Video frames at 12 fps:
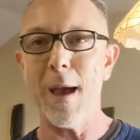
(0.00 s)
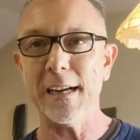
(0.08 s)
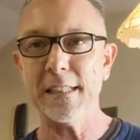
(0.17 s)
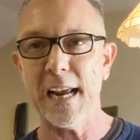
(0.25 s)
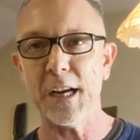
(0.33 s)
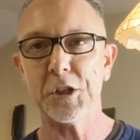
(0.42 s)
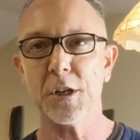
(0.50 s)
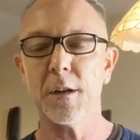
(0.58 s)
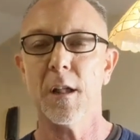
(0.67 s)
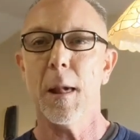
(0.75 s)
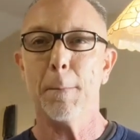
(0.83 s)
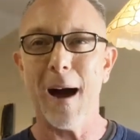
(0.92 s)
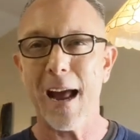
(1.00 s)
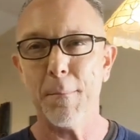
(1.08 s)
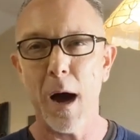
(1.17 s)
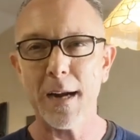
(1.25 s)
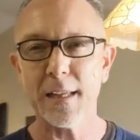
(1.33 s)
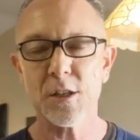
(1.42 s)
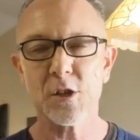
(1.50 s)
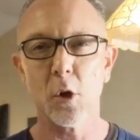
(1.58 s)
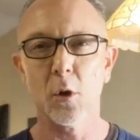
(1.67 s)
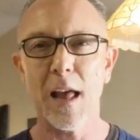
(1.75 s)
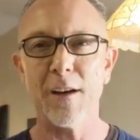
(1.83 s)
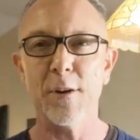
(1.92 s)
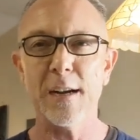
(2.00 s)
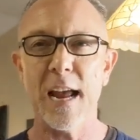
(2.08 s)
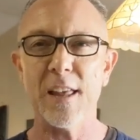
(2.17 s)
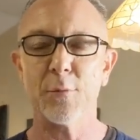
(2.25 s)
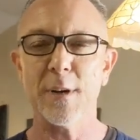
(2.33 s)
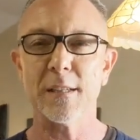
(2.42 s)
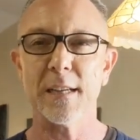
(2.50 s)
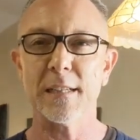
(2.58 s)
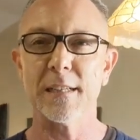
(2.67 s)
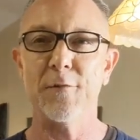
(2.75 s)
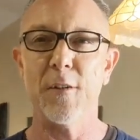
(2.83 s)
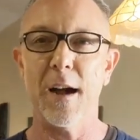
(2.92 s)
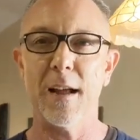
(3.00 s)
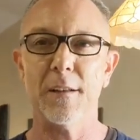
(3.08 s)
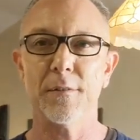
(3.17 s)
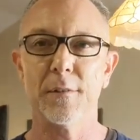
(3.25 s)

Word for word: meditation, mind, body, and soul every day, 365.